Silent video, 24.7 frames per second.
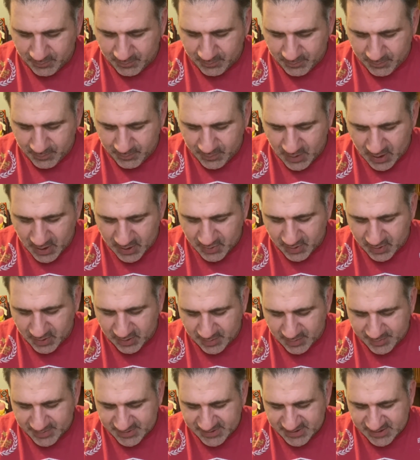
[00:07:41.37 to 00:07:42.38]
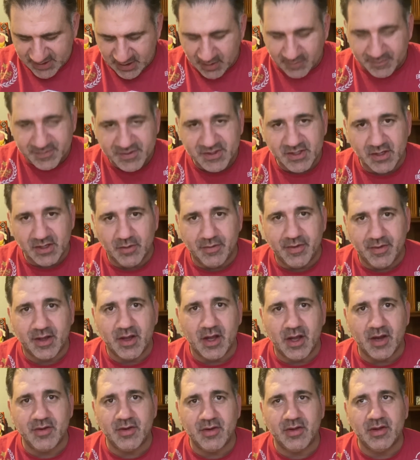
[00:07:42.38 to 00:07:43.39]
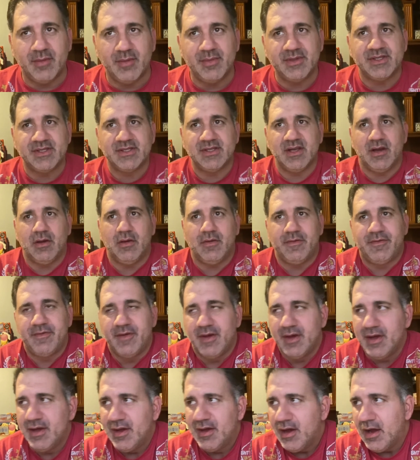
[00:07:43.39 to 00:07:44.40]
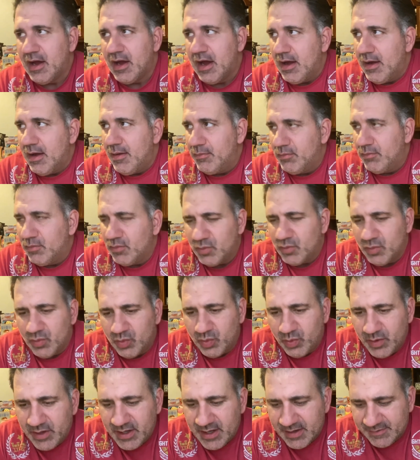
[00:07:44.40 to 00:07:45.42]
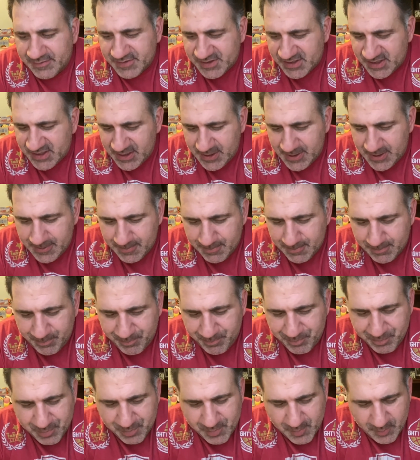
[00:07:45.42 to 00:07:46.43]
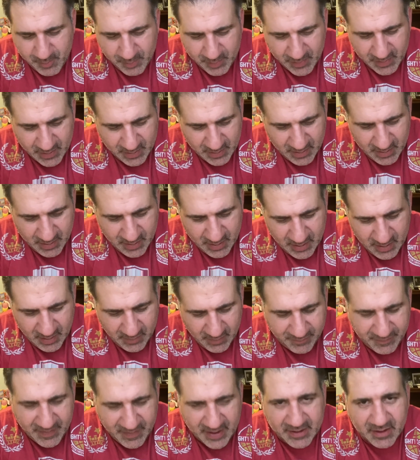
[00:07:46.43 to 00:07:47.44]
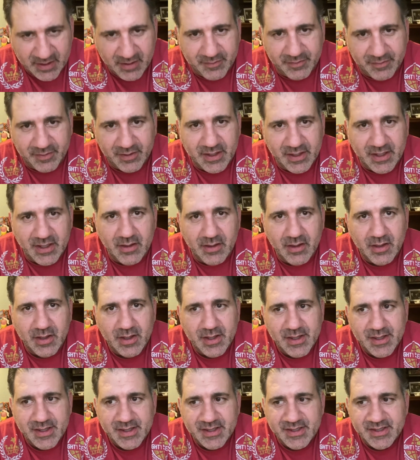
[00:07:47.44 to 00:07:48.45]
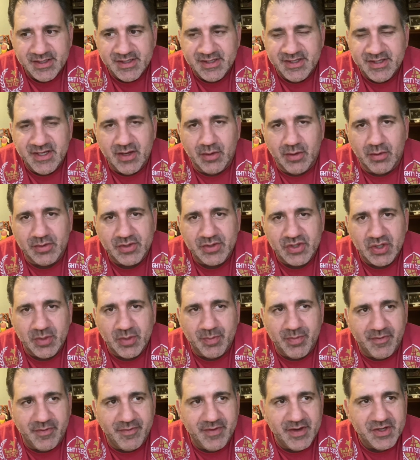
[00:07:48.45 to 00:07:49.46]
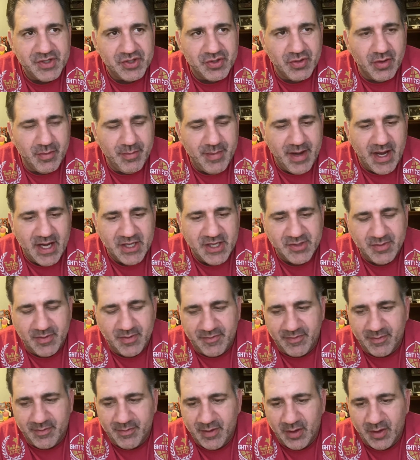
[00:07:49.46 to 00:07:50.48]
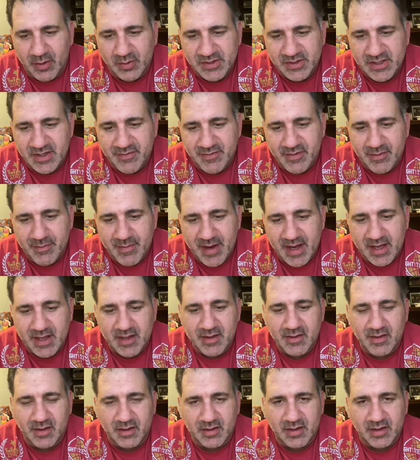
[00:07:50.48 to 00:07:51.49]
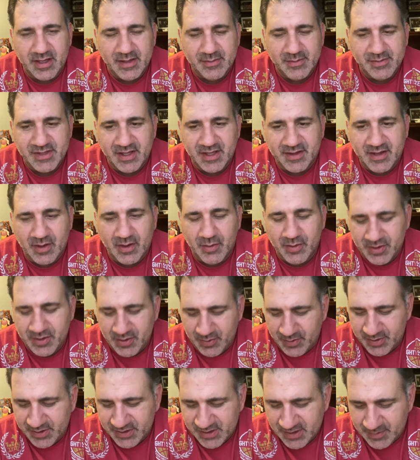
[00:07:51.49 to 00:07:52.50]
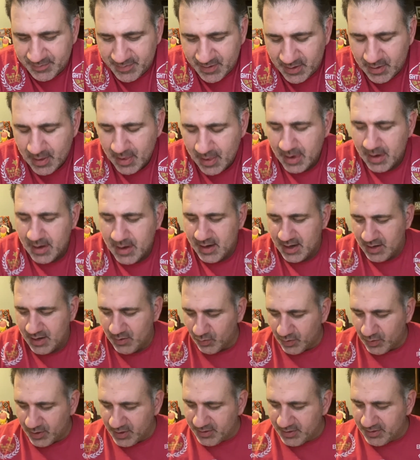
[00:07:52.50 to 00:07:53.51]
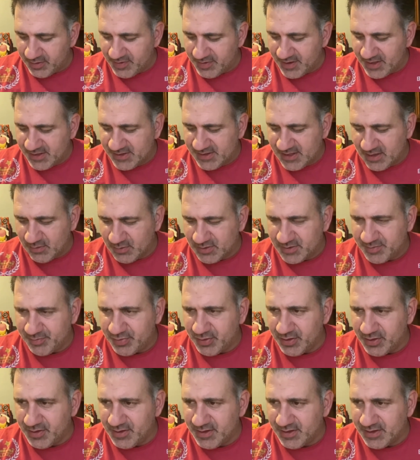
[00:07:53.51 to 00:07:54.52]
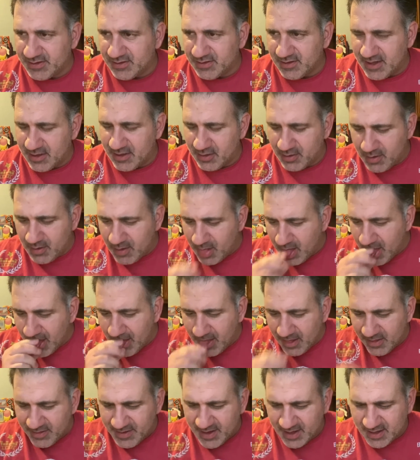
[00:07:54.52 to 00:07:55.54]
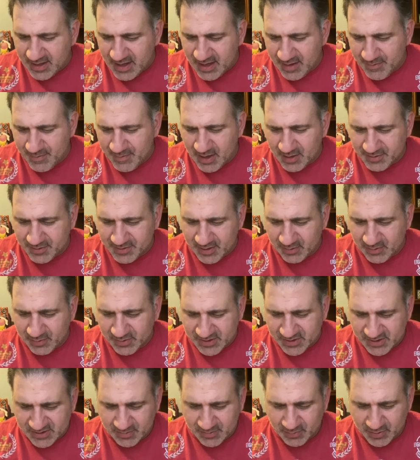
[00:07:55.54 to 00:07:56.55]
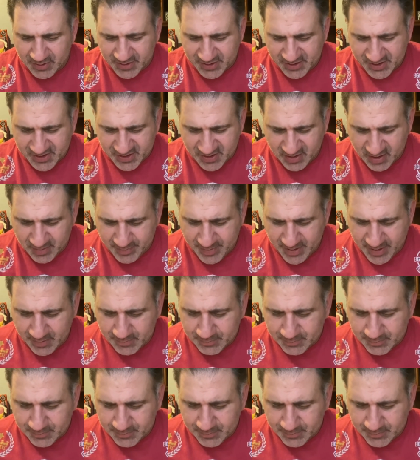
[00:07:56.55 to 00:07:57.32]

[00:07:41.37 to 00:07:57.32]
country club itself. So the country club itself, we have seen effectively zero supervision or management from those even making the claims that they were doing something. And one of the things that was put in this letter that came out that was somewhat disturbing